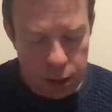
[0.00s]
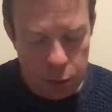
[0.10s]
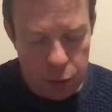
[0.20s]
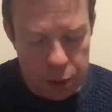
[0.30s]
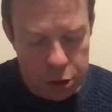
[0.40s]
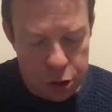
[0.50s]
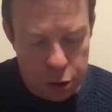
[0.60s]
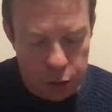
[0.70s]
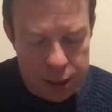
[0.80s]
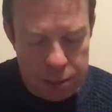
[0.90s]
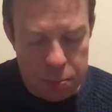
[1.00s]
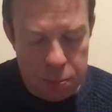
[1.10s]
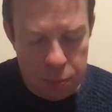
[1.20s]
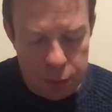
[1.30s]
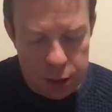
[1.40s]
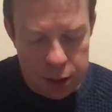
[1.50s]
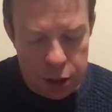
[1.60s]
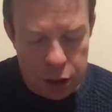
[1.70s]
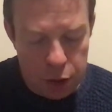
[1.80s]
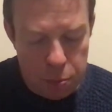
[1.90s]
We've mentioned already the
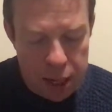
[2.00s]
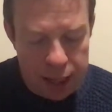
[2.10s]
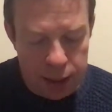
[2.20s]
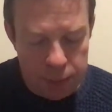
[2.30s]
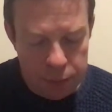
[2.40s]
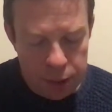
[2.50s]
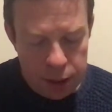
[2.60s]
teaching of Balaam